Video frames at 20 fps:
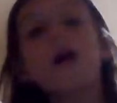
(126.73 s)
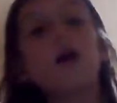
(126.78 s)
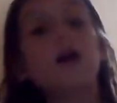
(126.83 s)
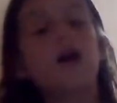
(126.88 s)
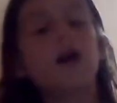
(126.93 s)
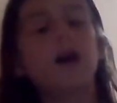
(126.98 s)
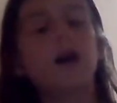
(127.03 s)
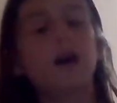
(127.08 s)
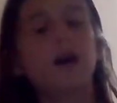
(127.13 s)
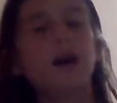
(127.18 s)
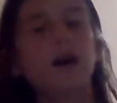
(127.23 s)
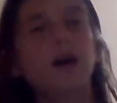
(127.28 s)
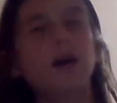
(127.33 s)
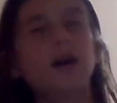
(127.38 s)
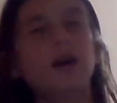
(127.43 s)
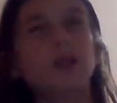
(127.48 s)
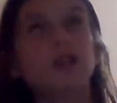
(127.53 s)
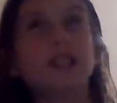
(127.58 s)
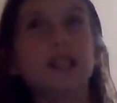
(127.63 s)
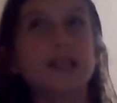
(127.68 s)

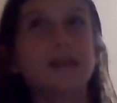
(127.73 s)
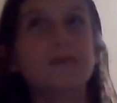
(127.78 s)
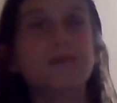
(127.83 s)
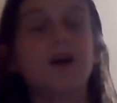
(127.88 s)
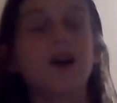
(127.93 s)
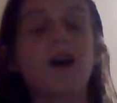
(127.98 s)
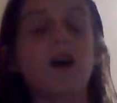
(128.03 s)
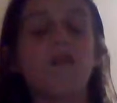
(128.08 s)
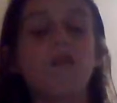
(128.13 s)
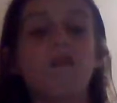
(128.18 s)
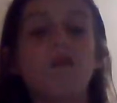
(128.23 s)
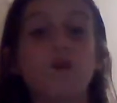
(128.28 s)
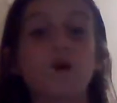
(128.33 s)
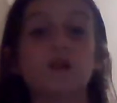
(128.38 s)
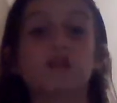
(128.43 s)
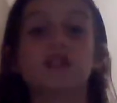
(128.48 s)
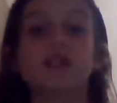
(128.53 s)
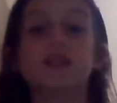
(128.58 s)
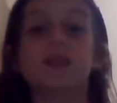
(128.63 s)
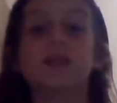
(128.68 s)
uh, chicken butt
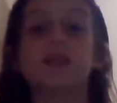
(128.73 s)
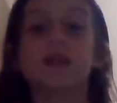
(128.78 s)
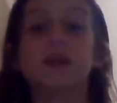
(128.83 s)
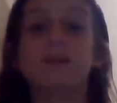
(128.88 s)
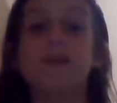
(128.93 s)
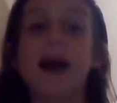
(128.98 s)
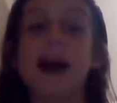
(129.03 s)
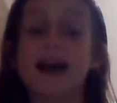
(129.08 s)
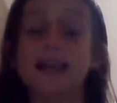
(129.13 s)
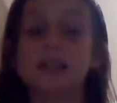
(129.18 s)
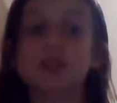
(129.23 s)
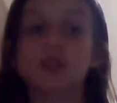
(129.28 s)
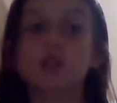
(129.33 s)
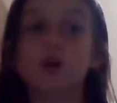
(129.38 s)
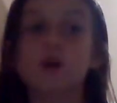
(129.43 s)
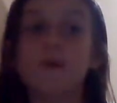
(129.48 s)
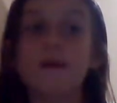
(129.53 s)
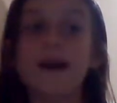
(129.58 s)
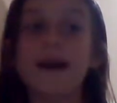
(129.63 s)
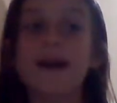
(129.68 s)
unfortunately passed
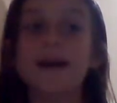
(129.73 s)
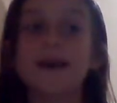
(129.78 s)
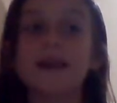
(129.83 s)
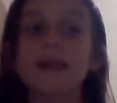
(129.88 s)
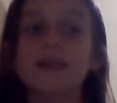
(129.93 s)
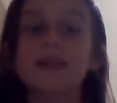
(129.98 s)
away.